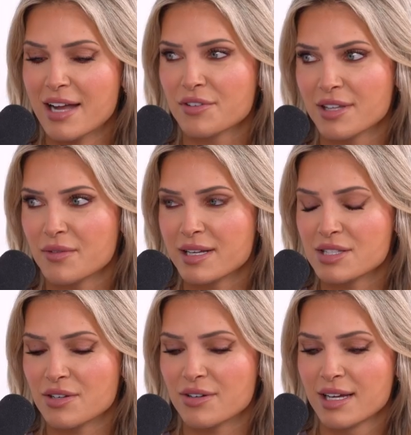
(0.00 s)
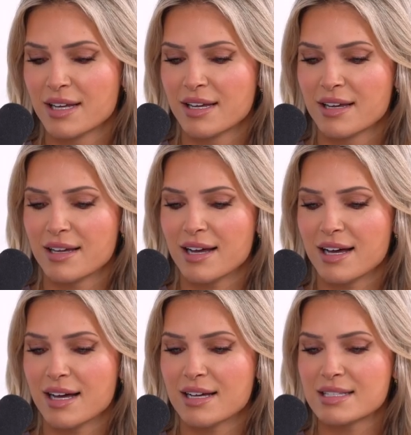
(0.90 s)
I feel that way too.
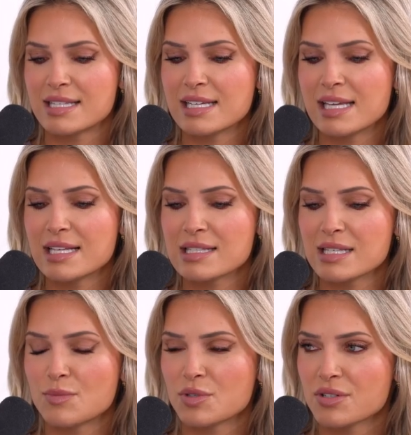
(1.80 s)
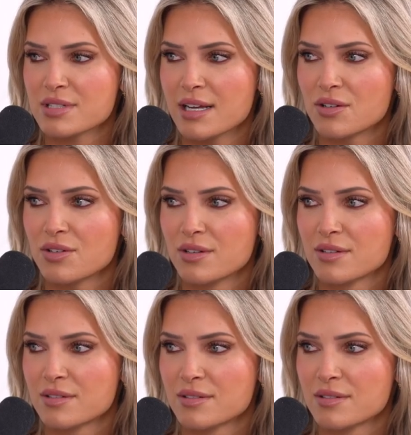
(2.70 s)
Syncing sleep with your cycle.